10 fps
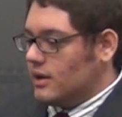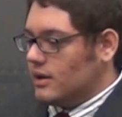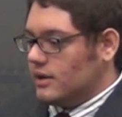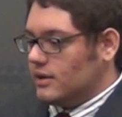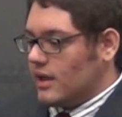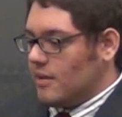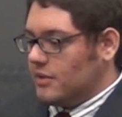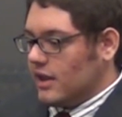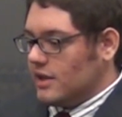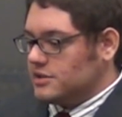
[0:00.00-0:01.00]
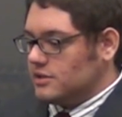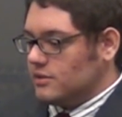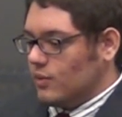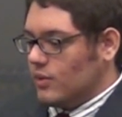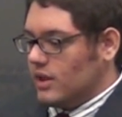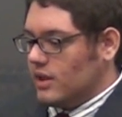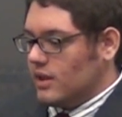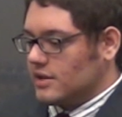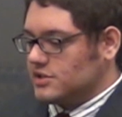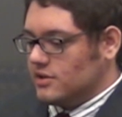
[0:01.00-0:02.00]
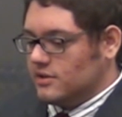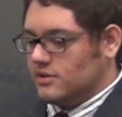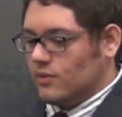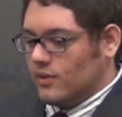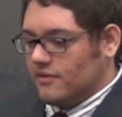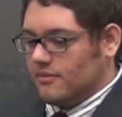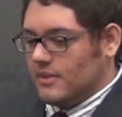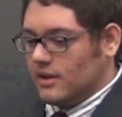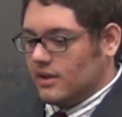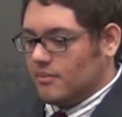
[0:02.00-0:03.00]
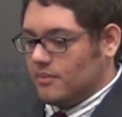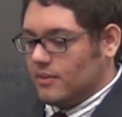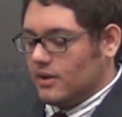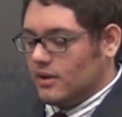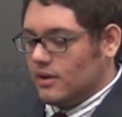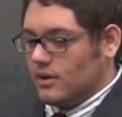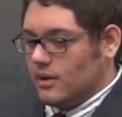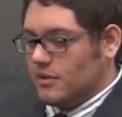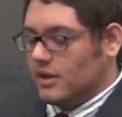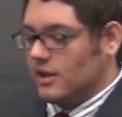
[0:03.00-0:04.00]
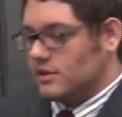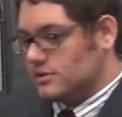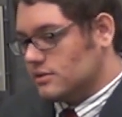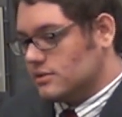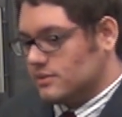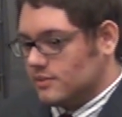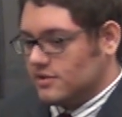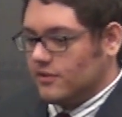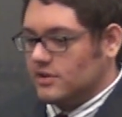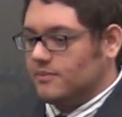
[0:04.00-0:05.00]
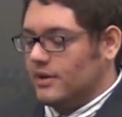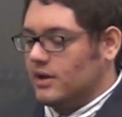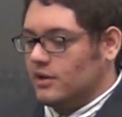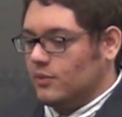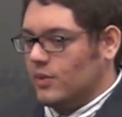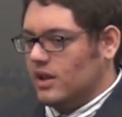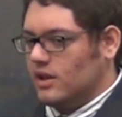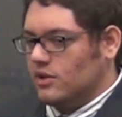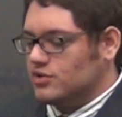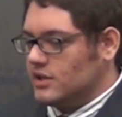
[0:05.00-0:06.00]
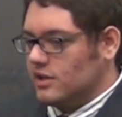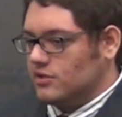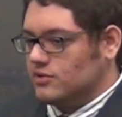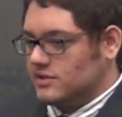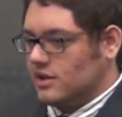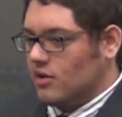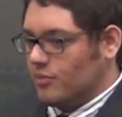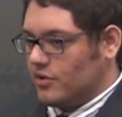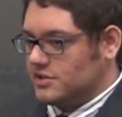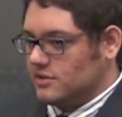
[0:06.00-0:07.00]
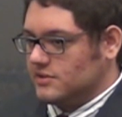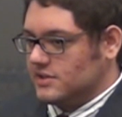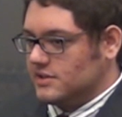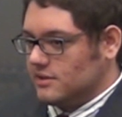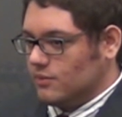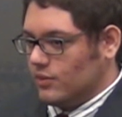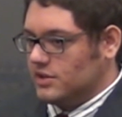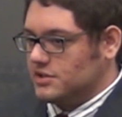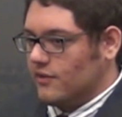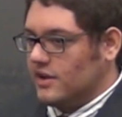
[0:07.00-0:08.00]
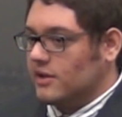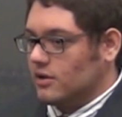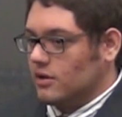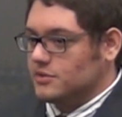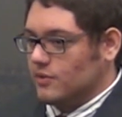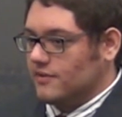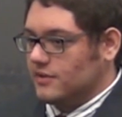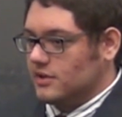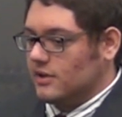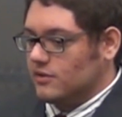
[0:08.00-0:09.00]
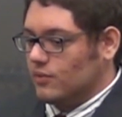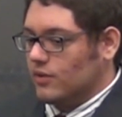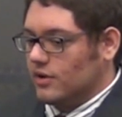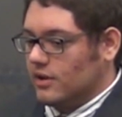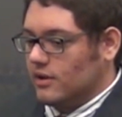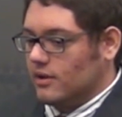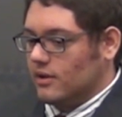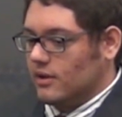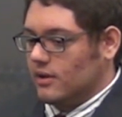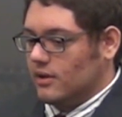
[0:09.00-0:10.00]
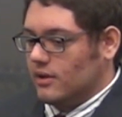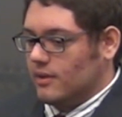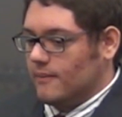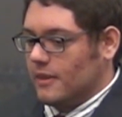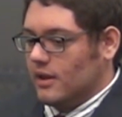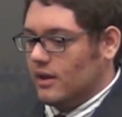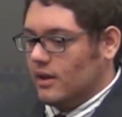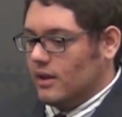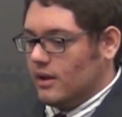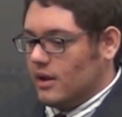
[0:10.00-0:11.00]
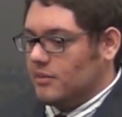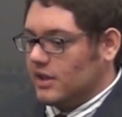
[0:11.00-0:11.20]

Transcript: On uh, application, we actually deal with many uh, applications, different, but we usually use the operational system, which already comes with the networking uh,